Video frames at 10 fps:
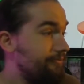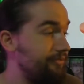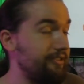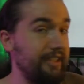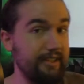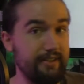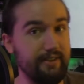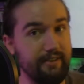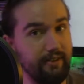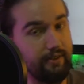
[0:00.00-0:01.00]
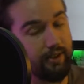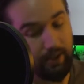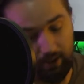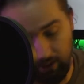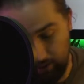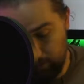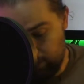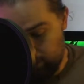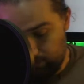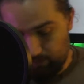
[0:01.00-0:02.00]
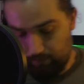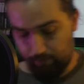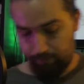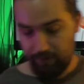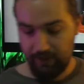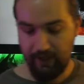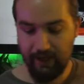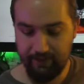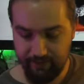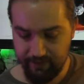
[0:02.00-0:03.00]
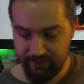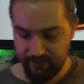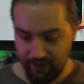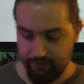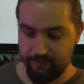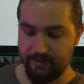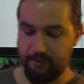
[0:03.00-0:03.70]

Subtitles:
pretty decent deal. But I discovered